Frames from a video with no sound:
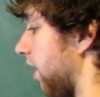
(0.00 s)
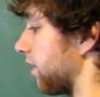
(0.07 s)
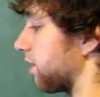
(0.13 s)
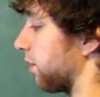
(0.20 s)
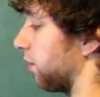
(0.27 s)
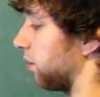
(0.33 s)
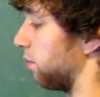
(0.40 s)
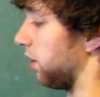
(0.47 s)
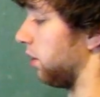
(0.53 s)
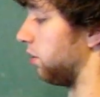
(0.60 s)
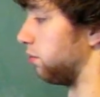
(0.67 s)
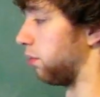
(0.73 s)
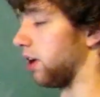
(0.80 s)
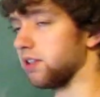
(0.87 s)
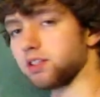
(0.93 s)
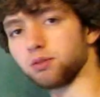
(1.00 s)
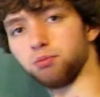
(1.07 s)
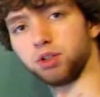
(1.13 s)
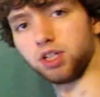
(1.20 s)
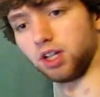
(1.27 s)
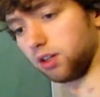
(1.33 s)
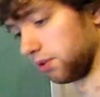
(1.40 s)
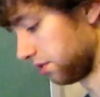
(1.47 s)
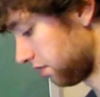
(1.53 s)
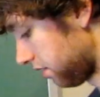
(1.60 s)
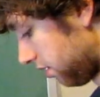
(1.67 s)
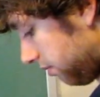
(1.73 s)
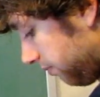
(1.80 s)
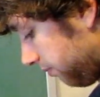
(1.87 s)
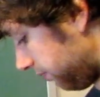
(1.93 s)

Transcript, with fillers: that's going to be owned by somebody else.